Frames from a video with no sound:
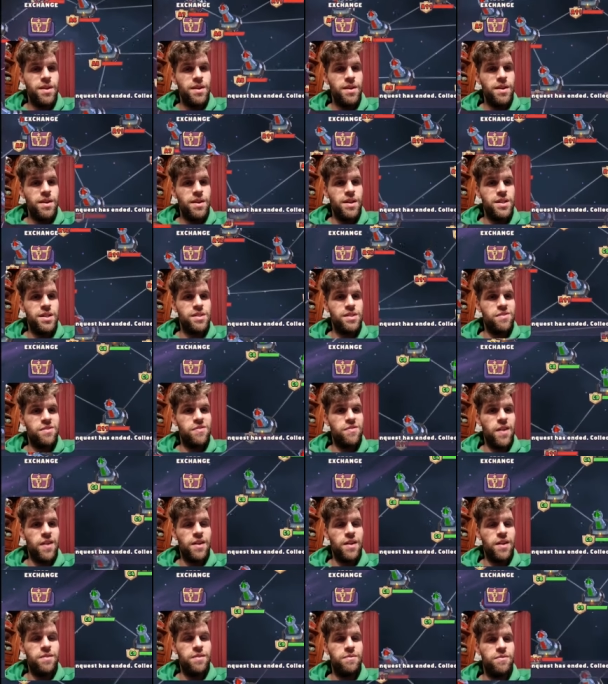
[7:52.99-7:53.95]
It is a
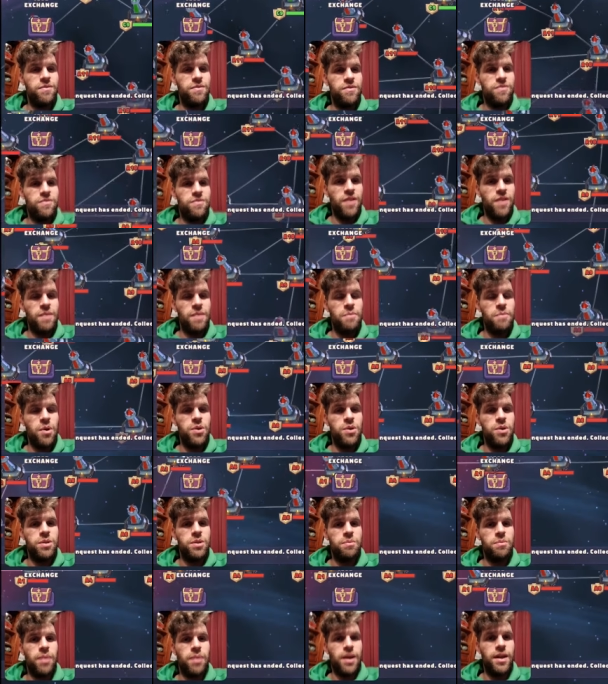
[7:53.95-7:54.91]
fun, fun mode to
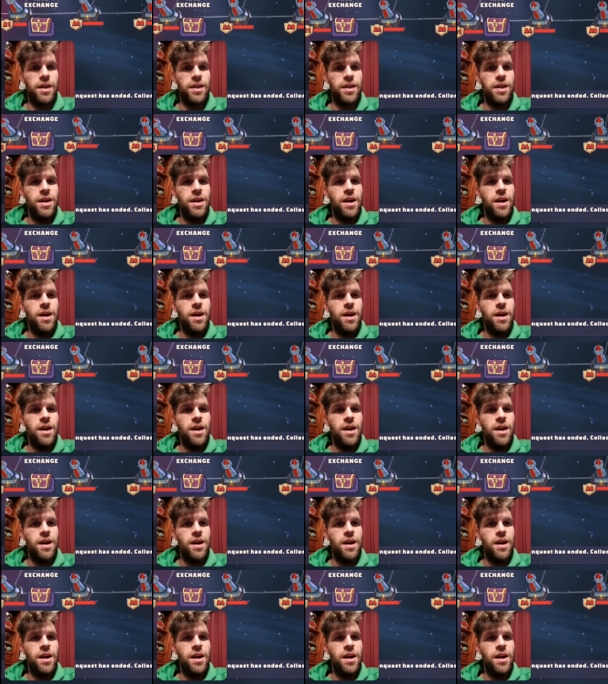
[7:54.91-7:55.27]
play.